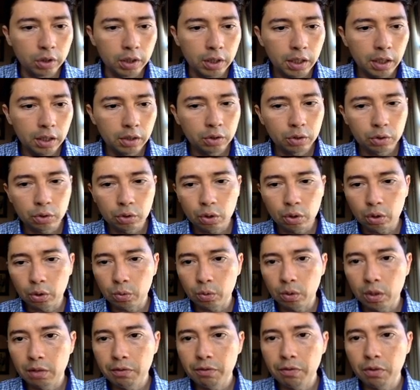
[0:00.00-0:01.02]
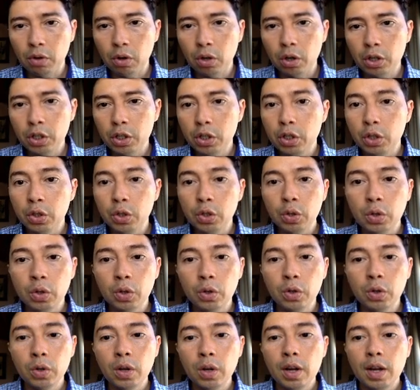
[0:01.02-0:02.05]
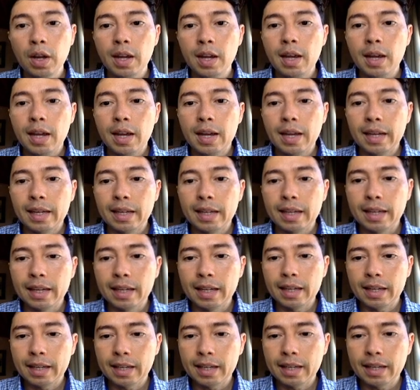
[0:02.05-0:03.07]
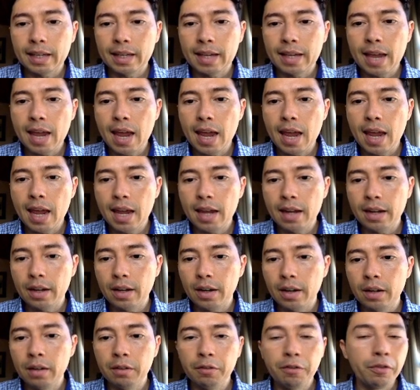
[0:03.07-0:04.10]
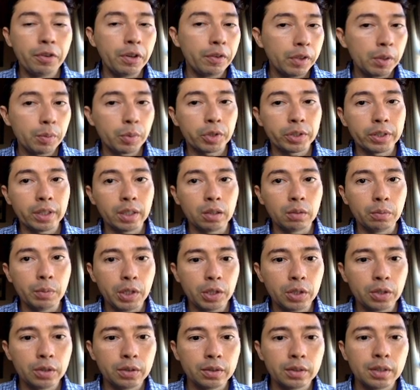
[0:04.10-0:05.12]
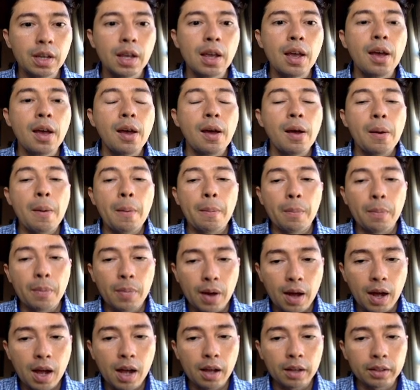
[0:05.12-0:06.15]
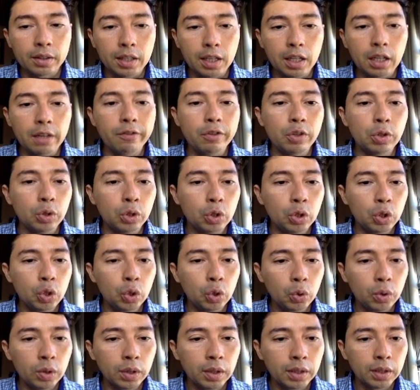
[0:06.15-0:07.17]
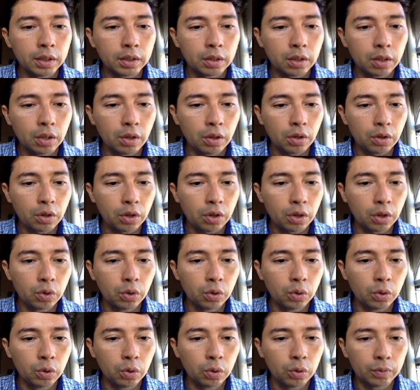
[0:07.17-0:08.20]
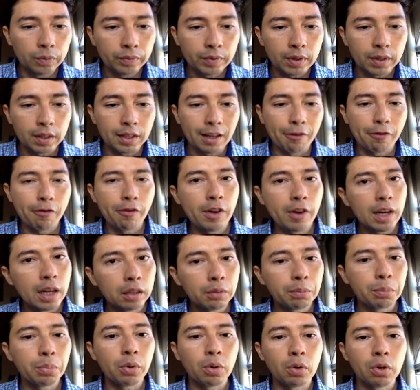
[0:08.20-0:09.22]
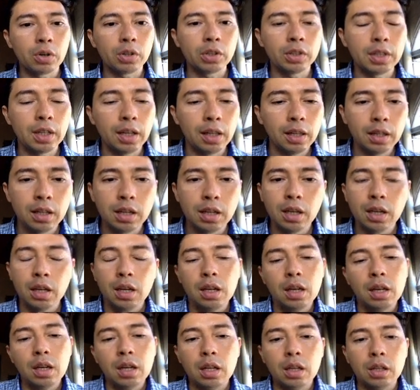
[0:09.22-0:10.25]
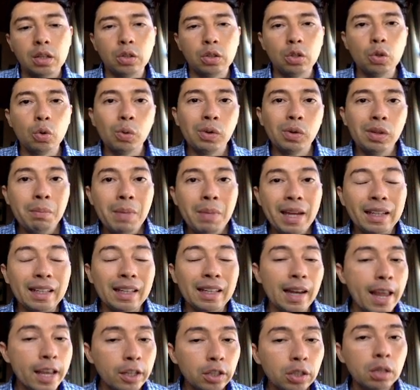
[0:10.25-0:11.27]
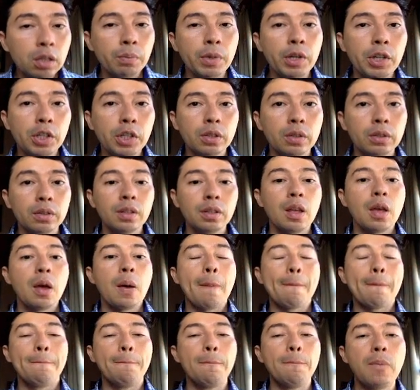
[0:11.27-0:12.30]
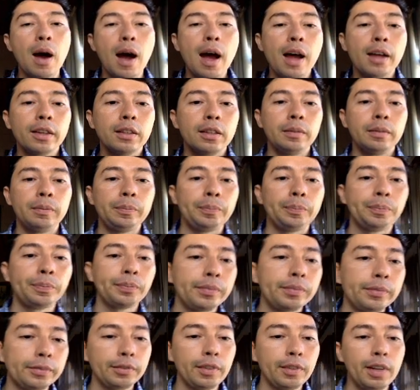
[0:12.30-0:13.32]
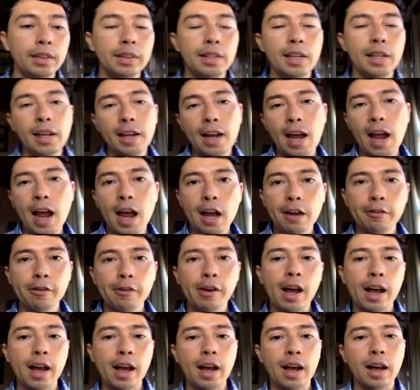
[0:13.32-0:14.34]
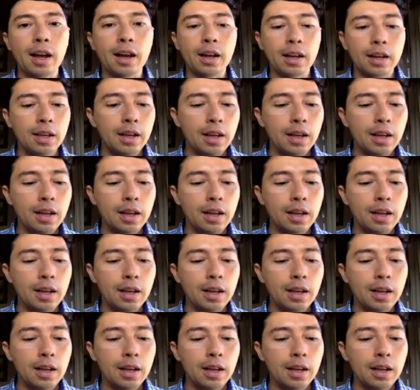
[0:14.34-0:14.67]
Digistore 24, you can earn 50% commissions. But if you do it through the affiliate portal, you will make less commission, but they have a